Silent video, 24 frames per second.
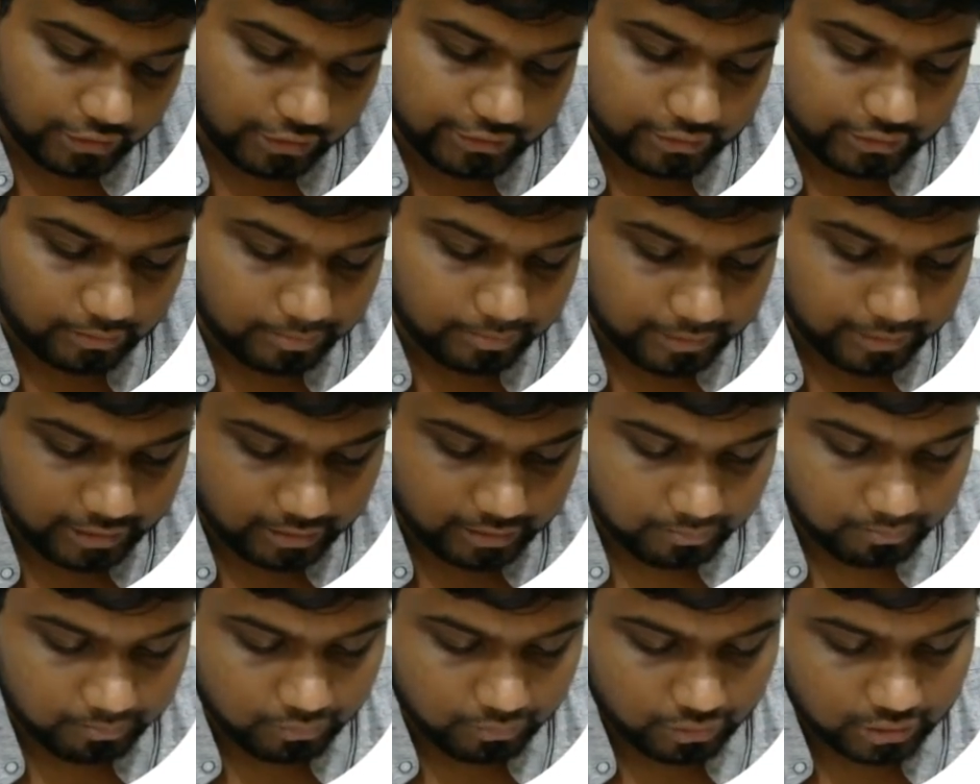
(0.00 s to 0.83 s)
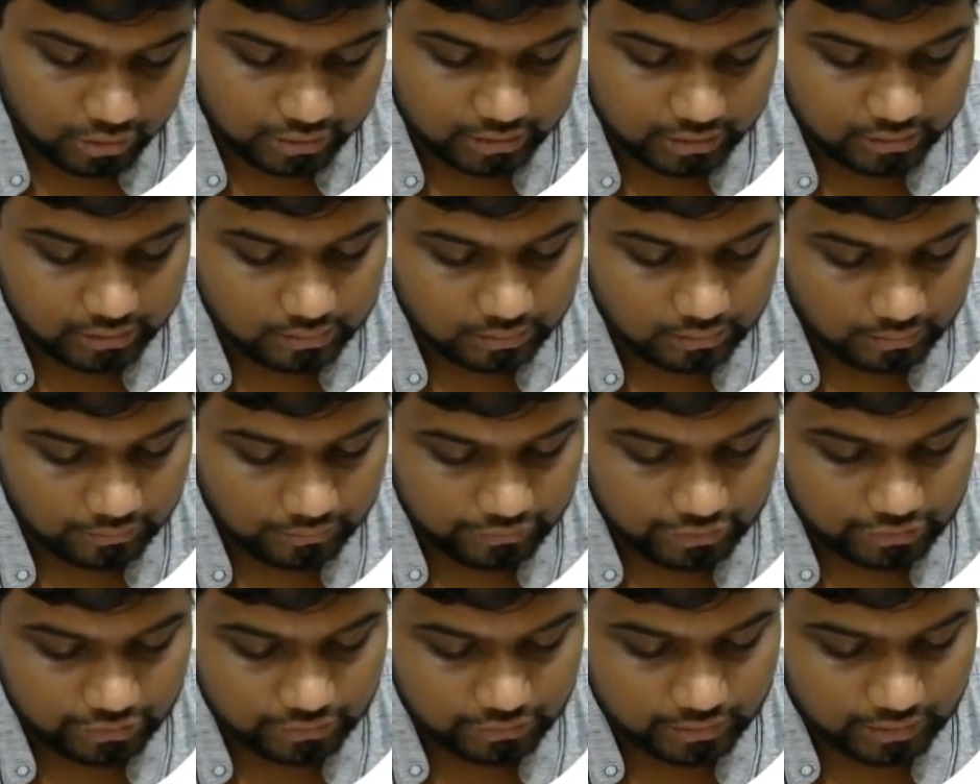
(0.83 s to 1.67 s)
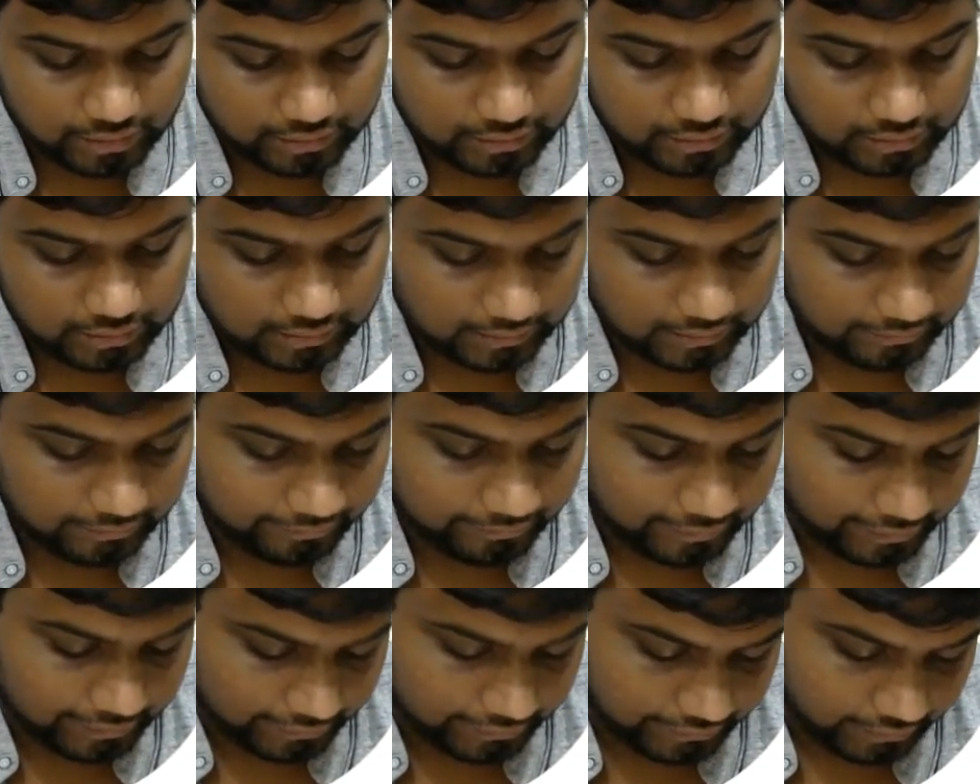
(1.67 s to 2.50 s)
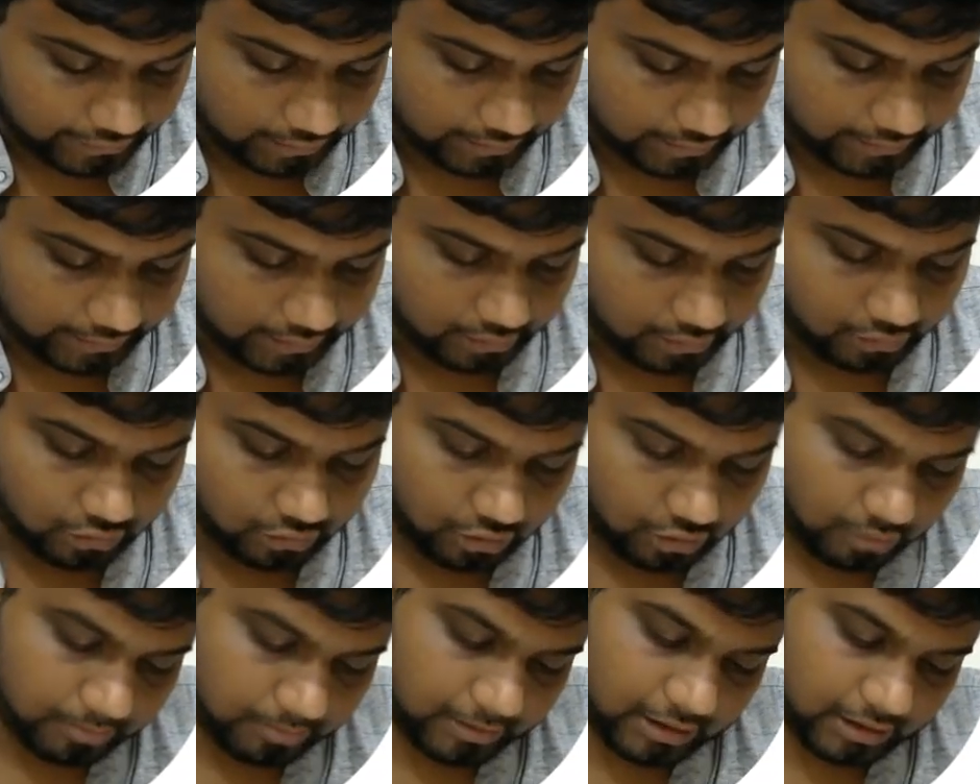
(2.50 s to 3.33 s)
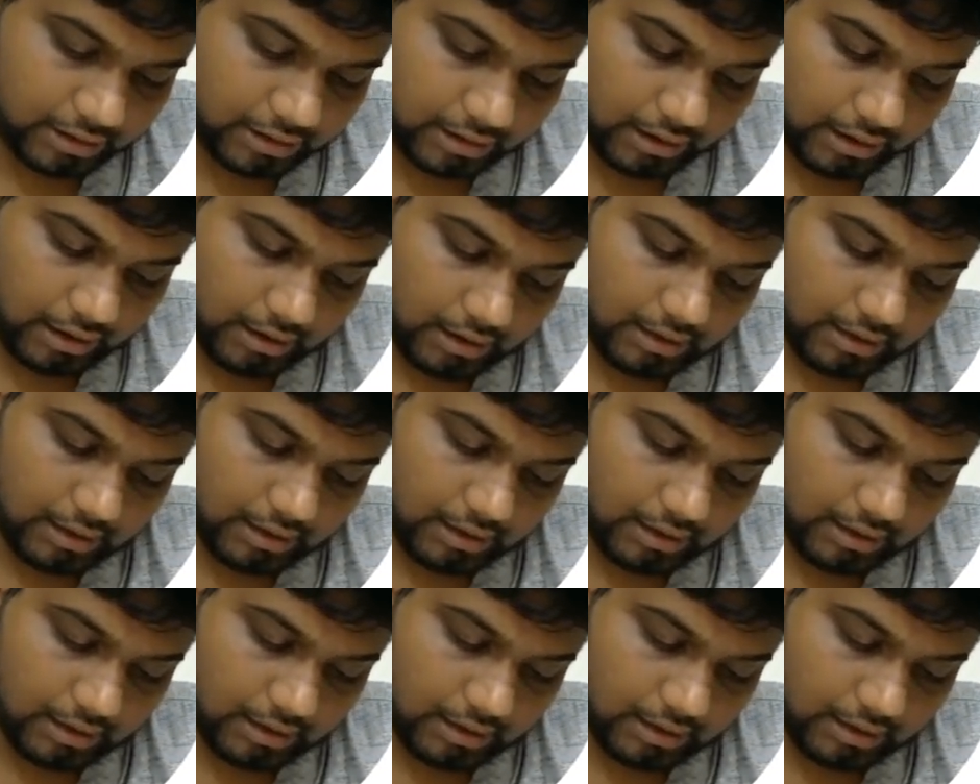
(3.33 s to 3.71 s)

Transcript: are pretty important, which is kind of like a 5-star rated topic.